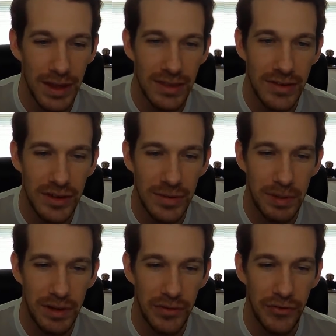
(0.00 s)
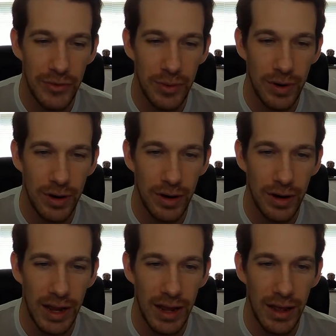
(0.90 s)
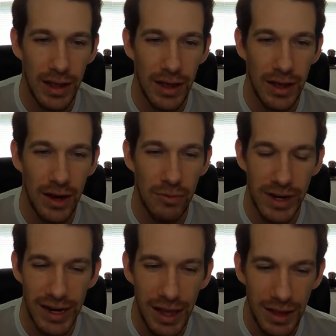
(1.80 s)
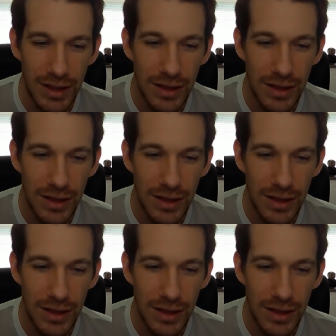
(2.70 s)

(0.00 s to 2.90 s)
This is built for Arena,